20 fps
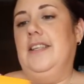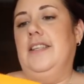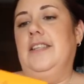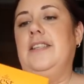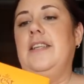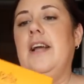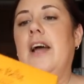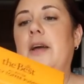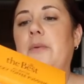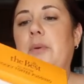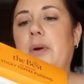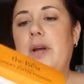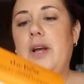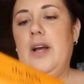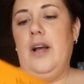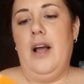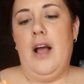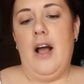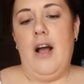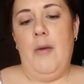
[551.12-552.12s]
So
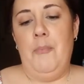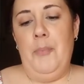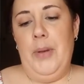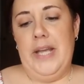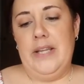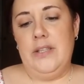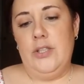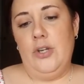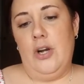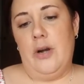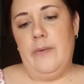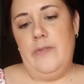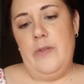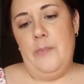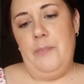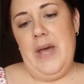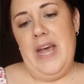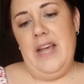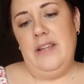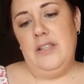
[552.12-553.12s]
I picked up the
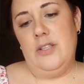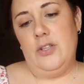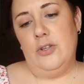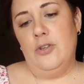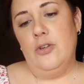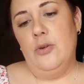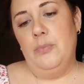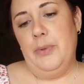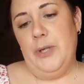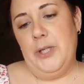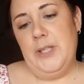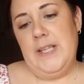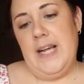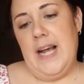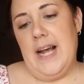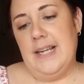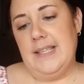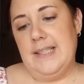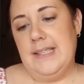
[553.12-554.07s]
best all Orbiter